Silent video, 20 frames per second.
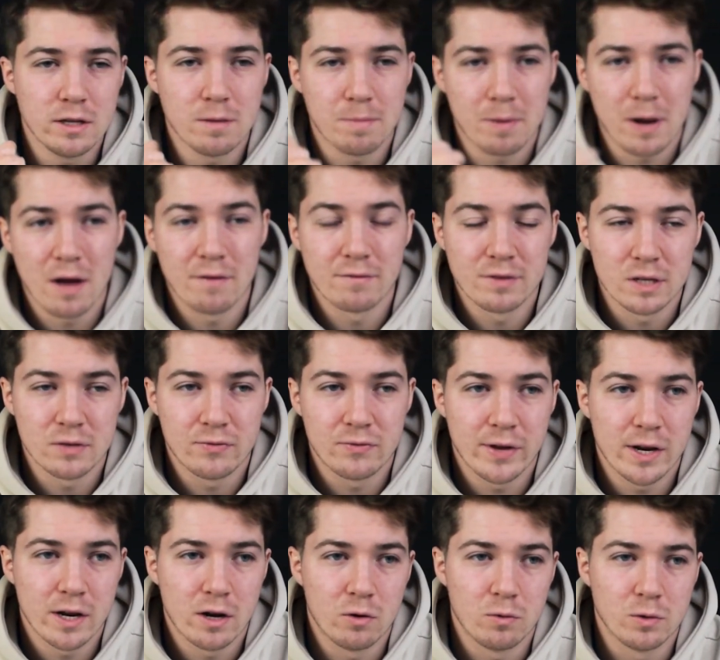the plan for this
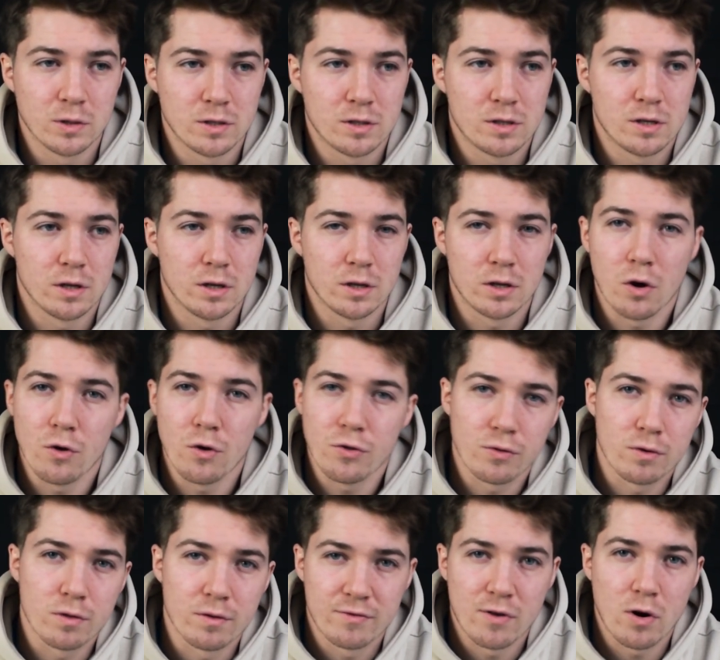video was to go
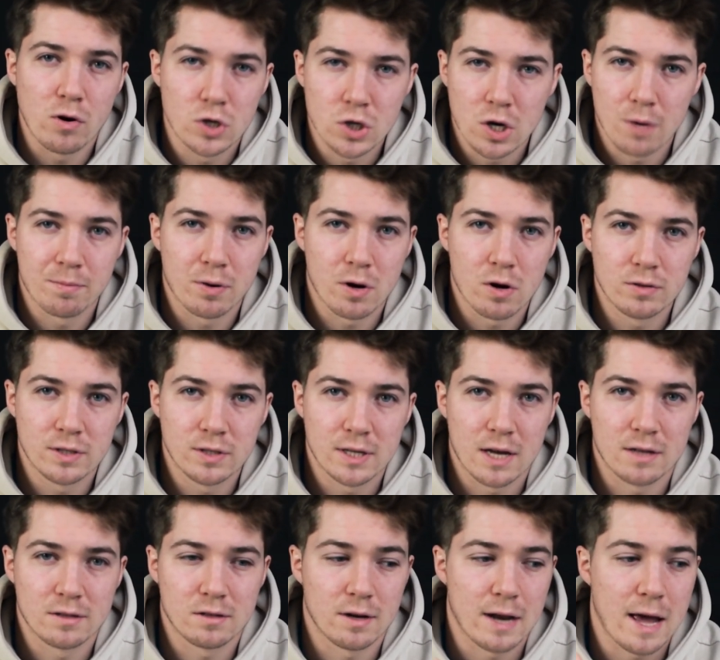through the Photoshop
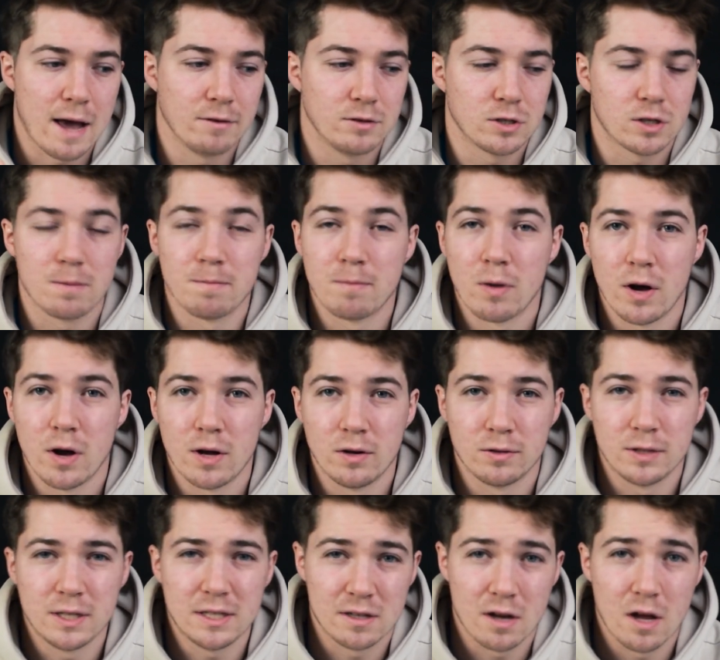process on how to combine
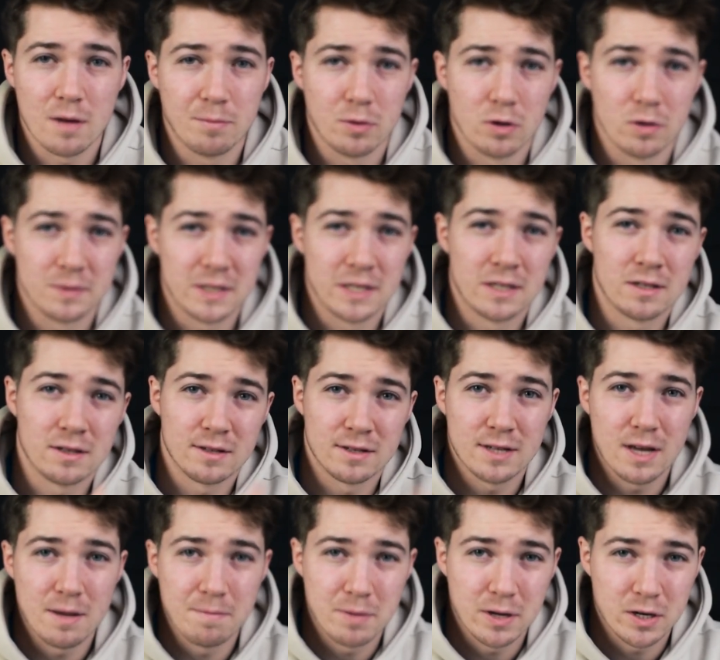all these light bulbs into the
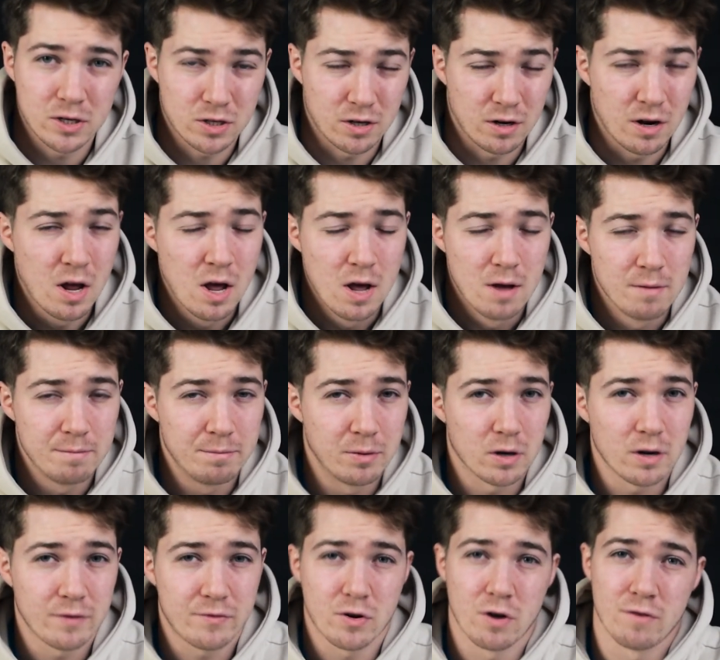same picture,
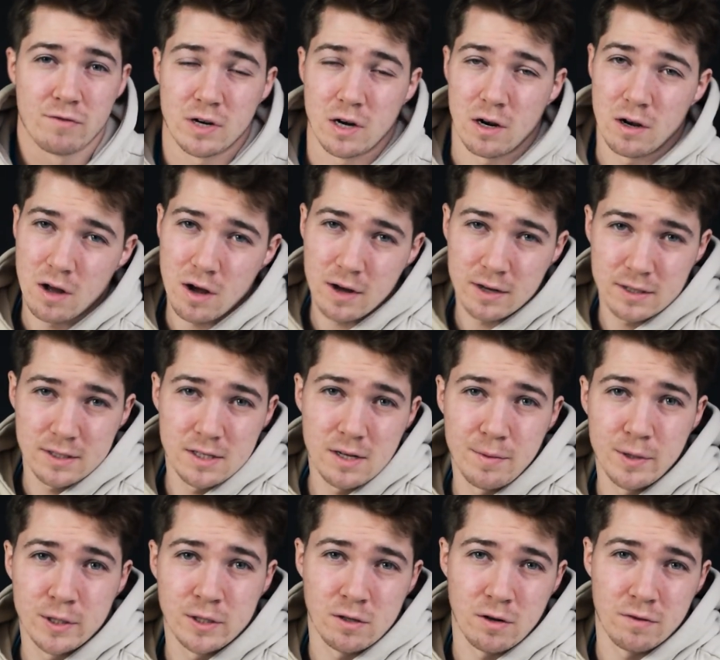but I've covered a lot of
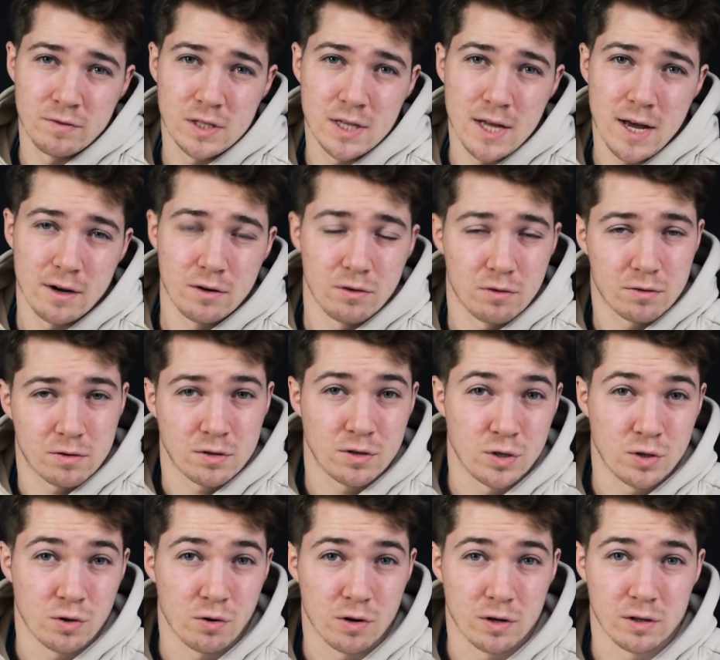similar stuff to that in other
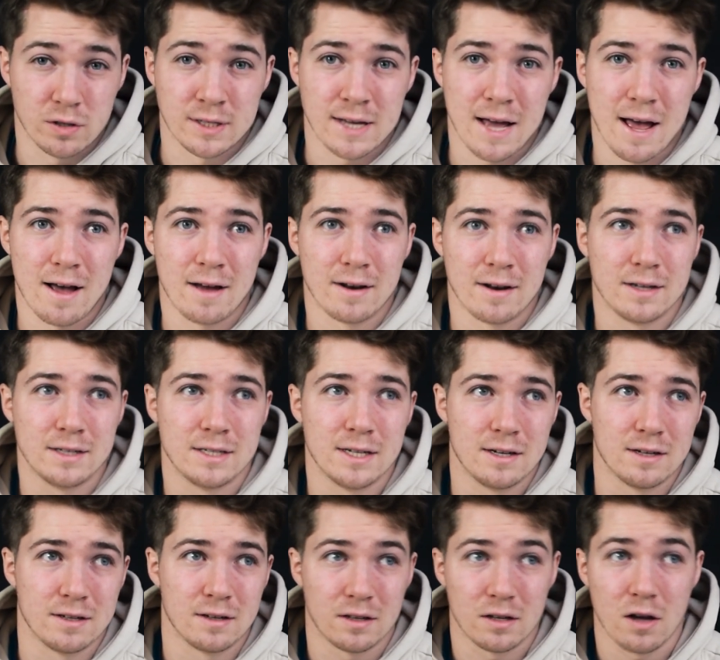tutorials and I
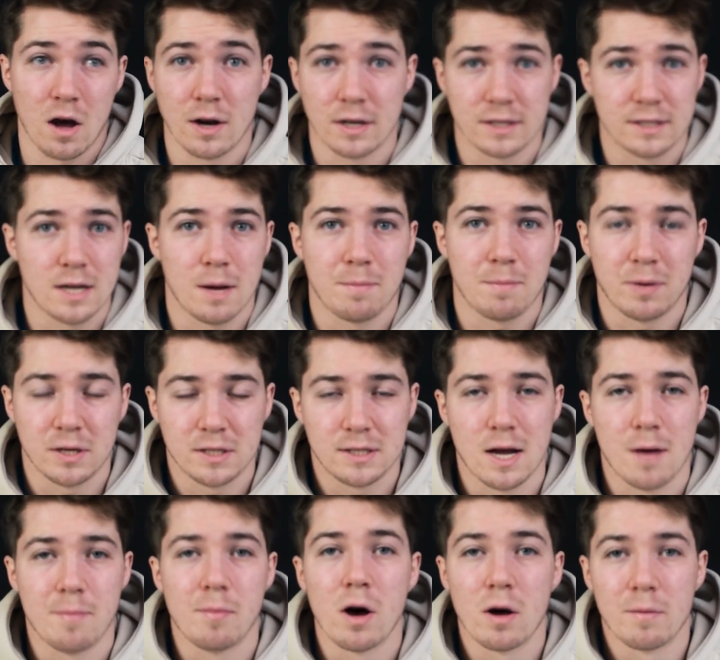did a kind of step by
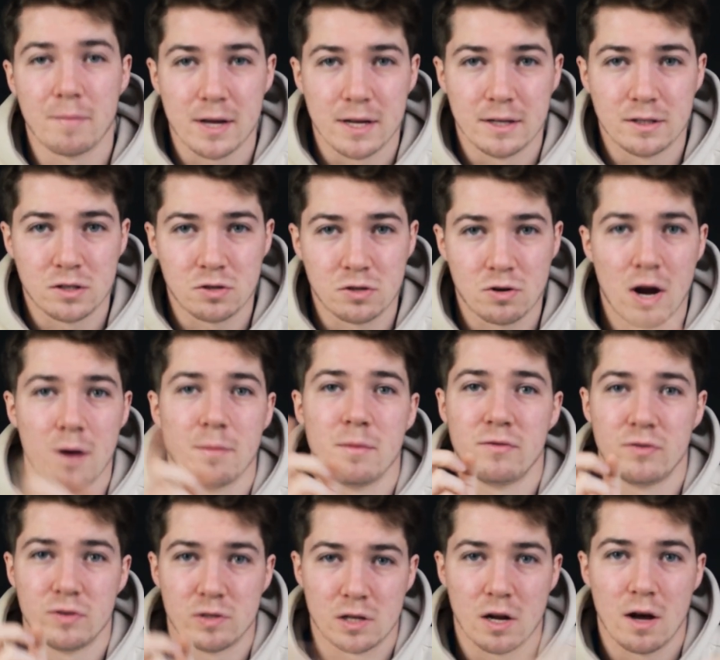step on my Instagram
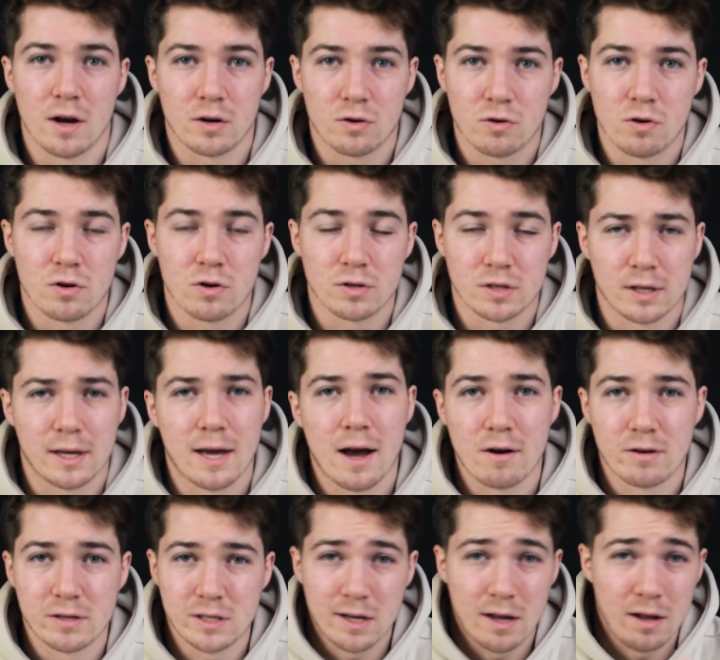if you slide across on
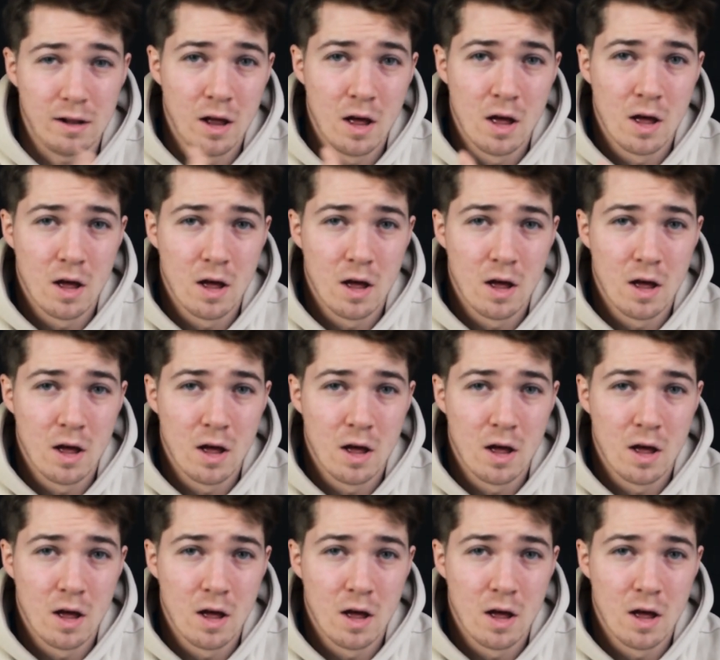carousel